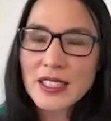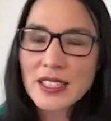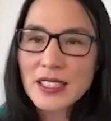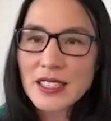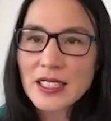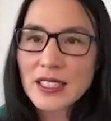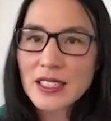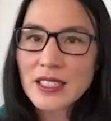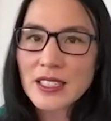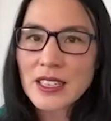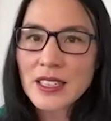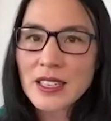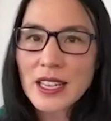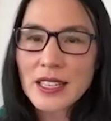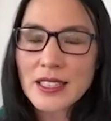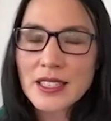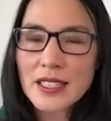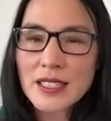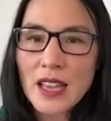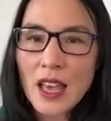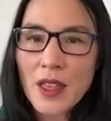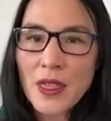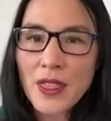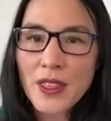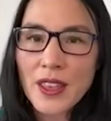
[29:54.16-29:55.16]
it's
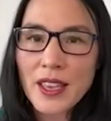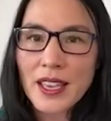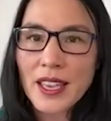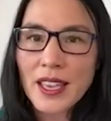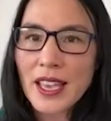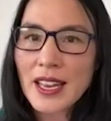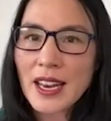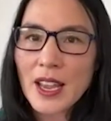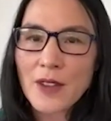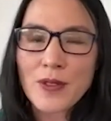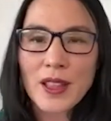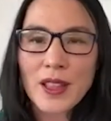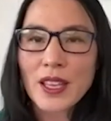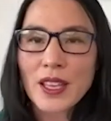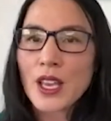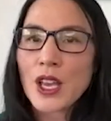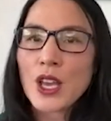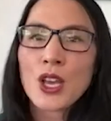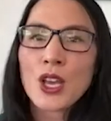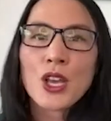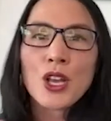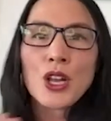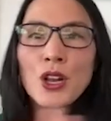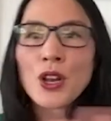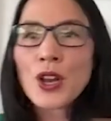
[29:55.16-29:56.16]
nothing. And I
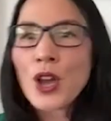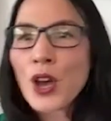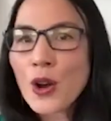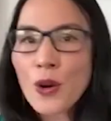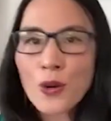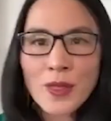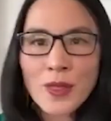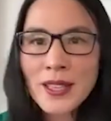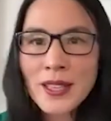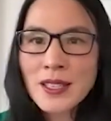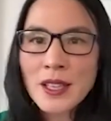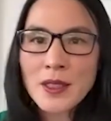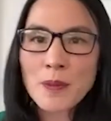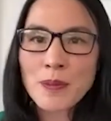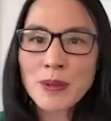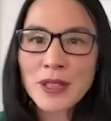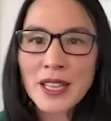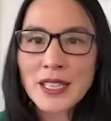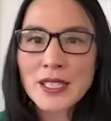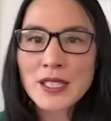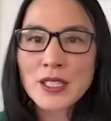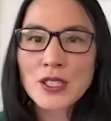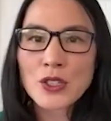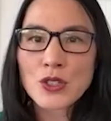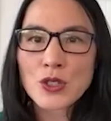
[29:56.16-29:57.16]
feel like, no,
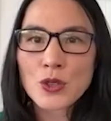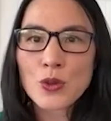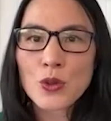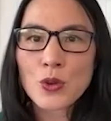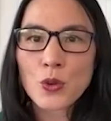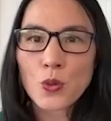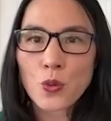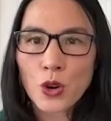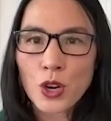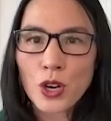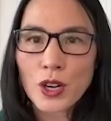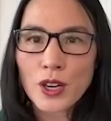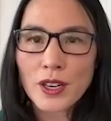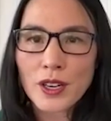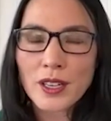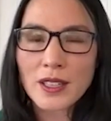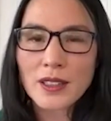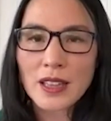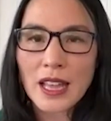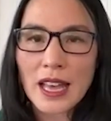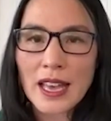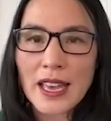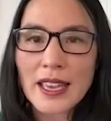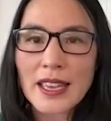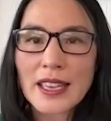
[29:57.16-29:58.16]
that's not the place to do the
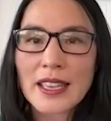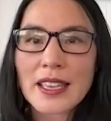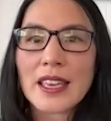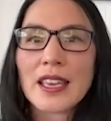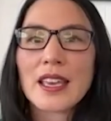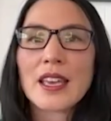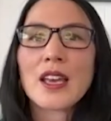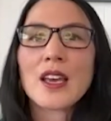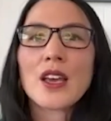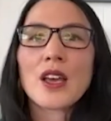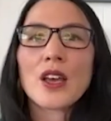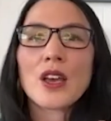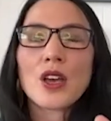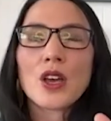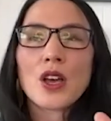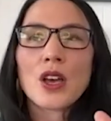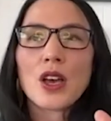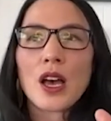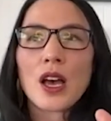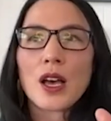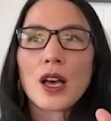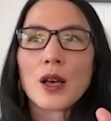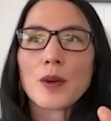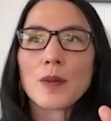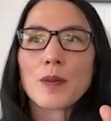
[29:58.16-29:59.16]
work. Like,
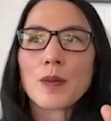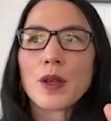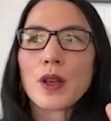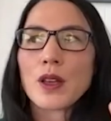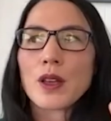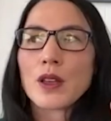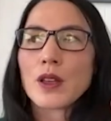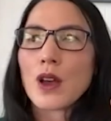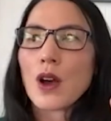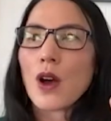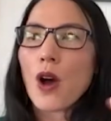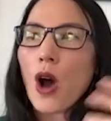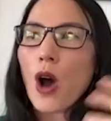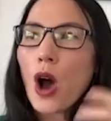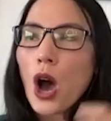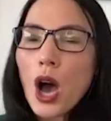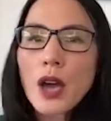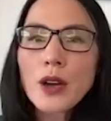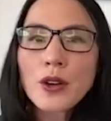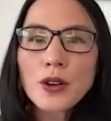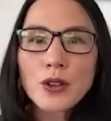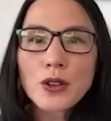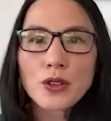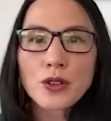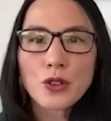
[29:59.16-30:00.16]

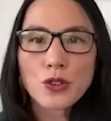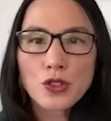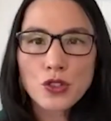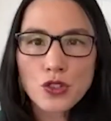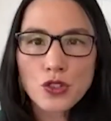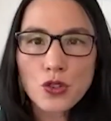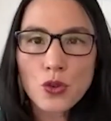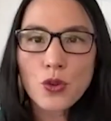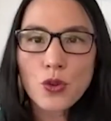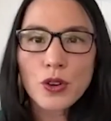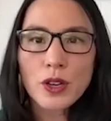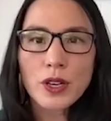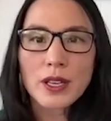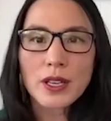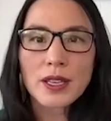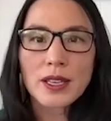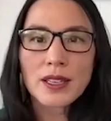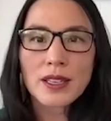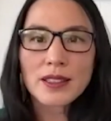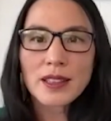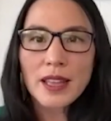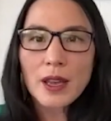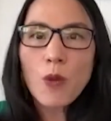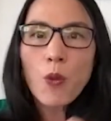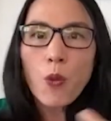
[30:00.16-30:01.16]
honor your
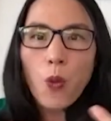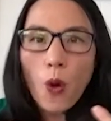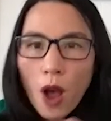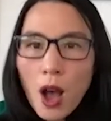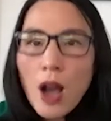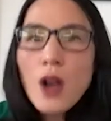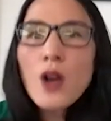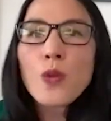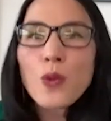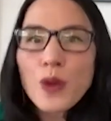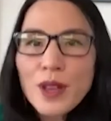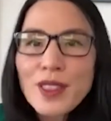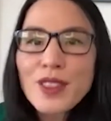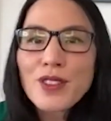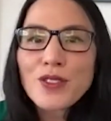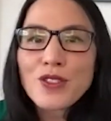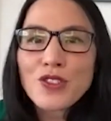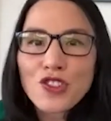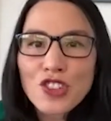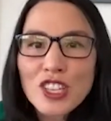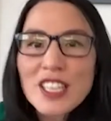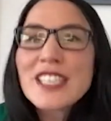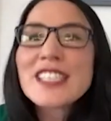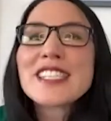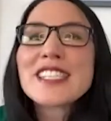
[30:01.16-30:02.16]
story, like walk with